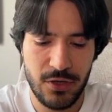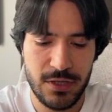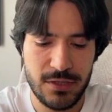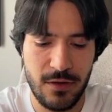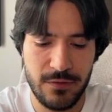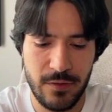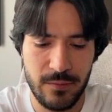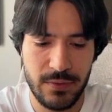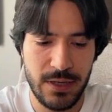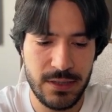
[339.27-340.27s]
matrix of
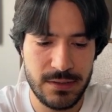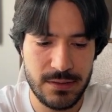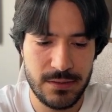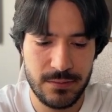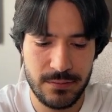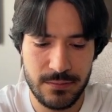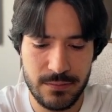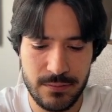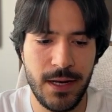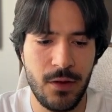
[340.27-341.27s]
compliance,
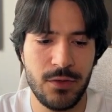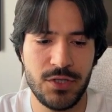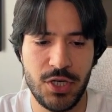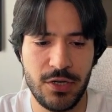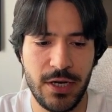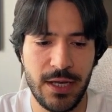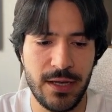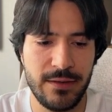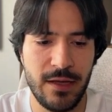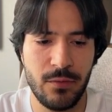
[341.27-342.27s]
and now it's
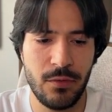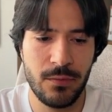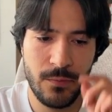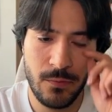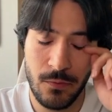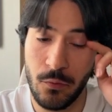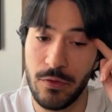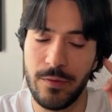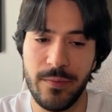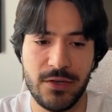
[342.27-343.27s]
generating a table
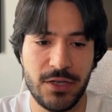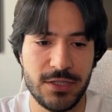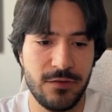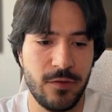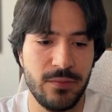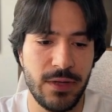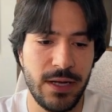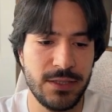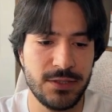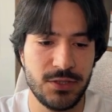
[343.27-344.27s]
with the matrix of
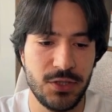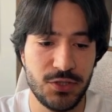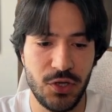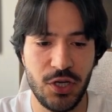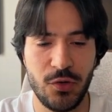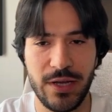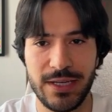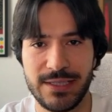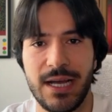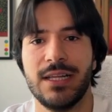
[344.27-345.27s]
compliance, so you
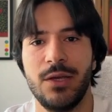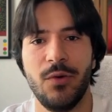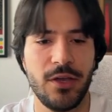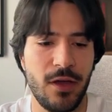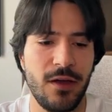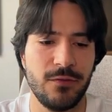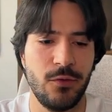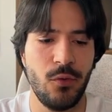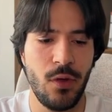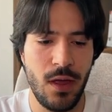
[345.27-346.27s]
know exactly what you
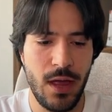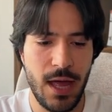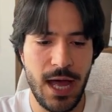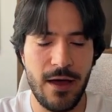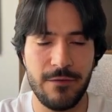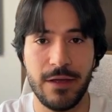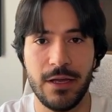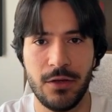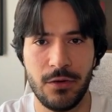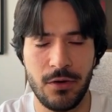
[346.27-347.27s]
have to
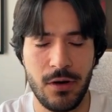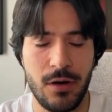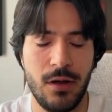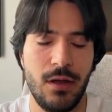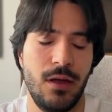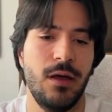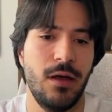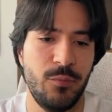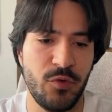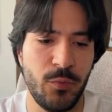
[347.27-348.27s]
have in your
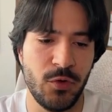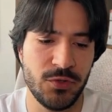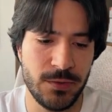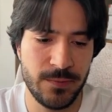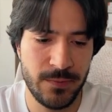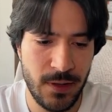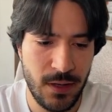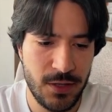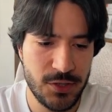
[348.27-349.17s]
uh, proposal.